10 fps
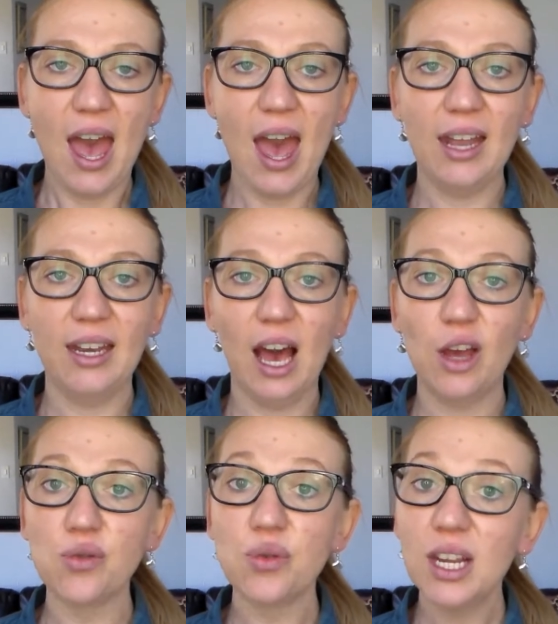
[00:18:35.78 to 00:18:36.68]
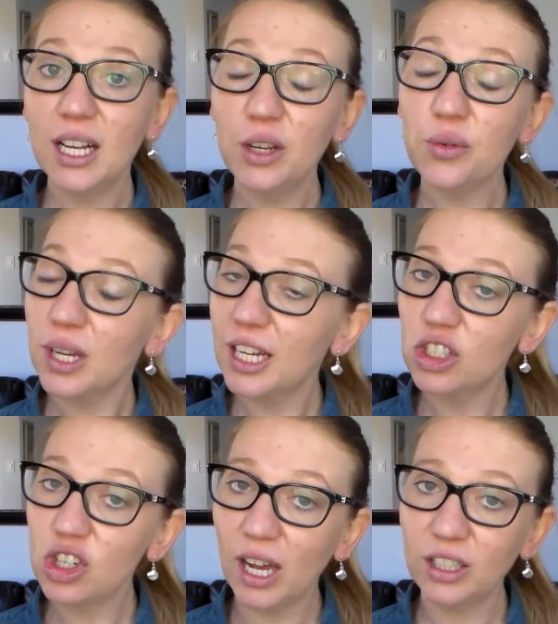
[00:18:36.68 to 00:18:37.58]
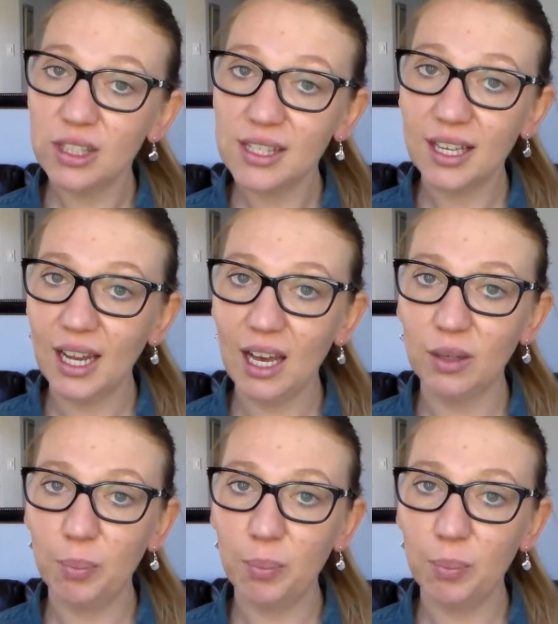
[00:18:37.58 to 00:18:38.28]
And I really try to send out a